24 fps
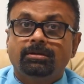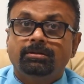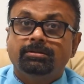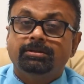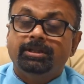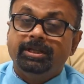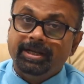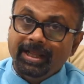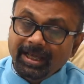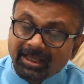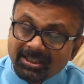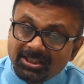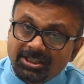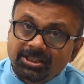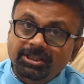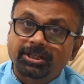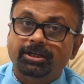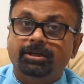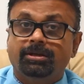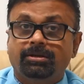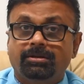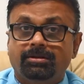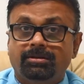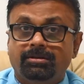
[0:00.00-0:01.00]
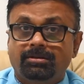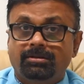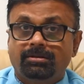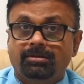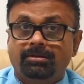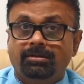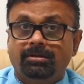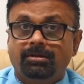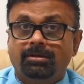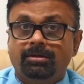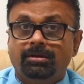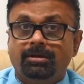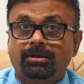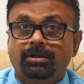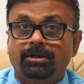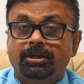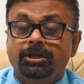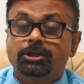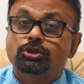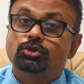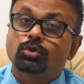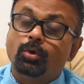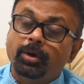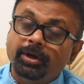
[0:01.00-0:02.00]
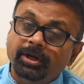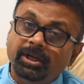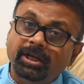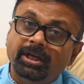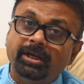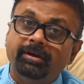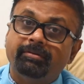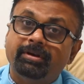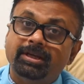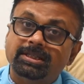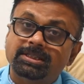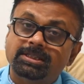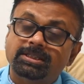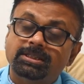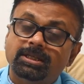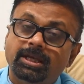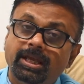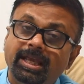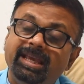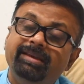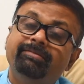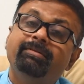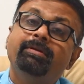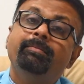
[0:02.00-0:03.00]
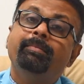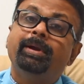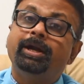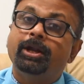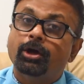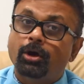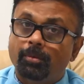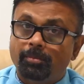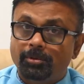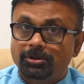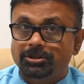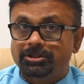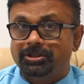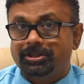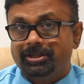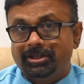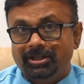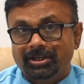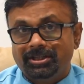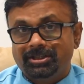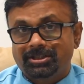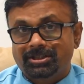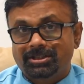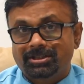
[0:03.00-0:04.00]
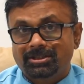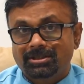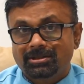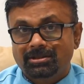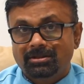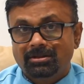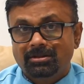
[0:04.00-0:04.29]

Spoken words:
The next year is going to give us even better opportunities.